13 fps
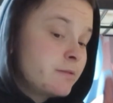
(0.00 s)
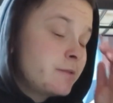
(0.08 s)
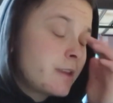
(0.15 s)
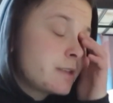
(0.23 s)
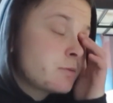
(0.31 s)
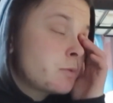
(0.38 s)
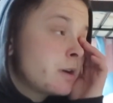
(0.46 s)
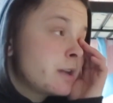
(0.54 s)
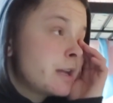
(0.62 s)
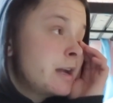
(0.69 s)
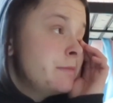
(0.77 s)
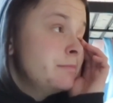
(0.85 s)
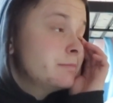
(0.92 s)
That's what I
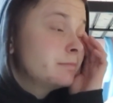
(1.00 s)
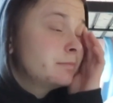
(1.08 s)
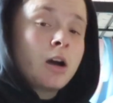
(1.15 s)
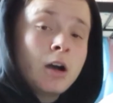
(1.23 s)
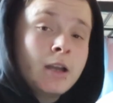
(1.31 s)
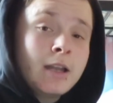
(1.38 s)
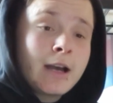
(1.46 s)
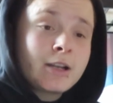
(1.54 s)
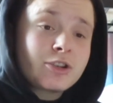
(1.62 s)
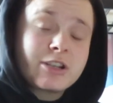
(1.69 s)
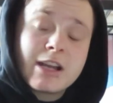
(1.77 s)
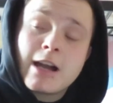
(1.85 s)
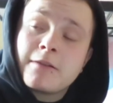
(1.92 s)
am. I
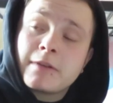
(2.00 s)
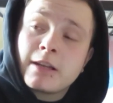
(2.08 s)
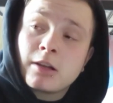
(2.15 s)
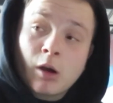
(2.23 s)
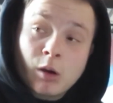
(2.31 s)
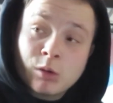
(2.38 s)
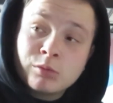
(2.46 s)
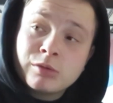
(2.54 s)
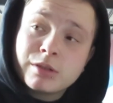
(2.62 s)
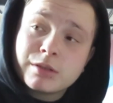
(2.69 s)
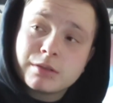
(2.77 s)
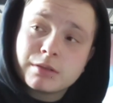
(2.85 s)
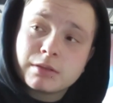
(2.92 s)
actually have a cold
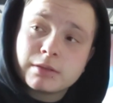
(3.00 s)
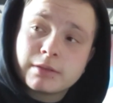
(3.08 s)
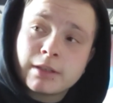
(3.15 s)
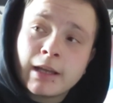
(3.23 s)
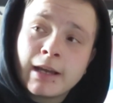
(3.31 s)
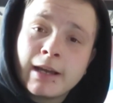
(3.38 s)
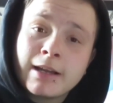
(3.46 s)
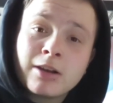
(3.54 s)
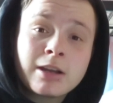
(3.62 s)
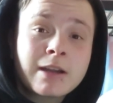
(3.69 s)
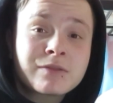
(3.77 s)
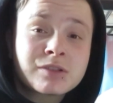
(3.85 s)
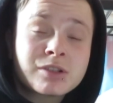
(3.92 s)
and
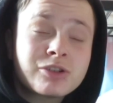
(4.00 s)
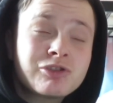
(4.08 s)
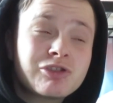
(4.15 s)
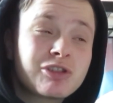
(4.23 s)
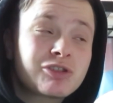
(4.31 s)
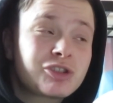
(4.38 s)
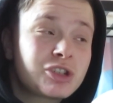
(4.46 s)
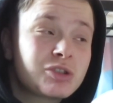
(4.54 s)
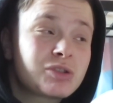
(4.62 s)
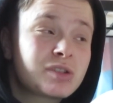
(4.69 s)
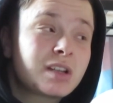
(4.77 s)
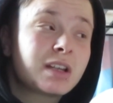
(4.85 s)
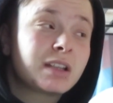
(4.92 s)
I have surgery on
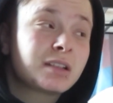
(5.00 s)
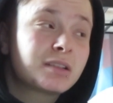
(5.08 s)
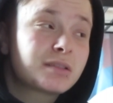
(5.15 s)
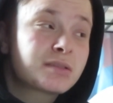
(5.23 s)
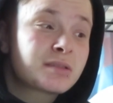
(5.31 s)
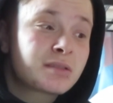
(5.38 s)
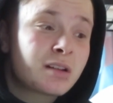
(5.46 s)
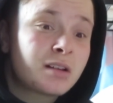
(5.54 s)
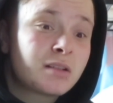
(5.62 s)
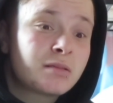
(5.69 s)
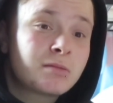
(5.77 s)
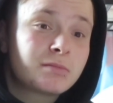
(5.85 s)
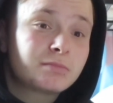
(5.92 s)
Tuesday,
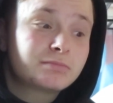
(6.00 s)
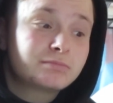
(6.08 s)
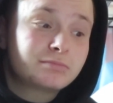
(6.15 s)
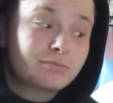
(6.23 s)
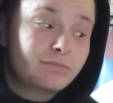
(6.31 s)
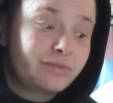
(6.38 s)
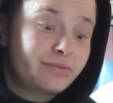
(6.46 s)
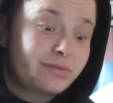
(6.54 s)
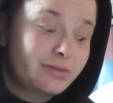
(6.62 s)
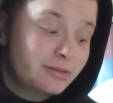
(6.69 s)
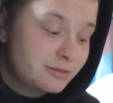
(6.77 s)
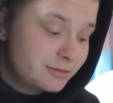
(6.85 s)
so. Pff,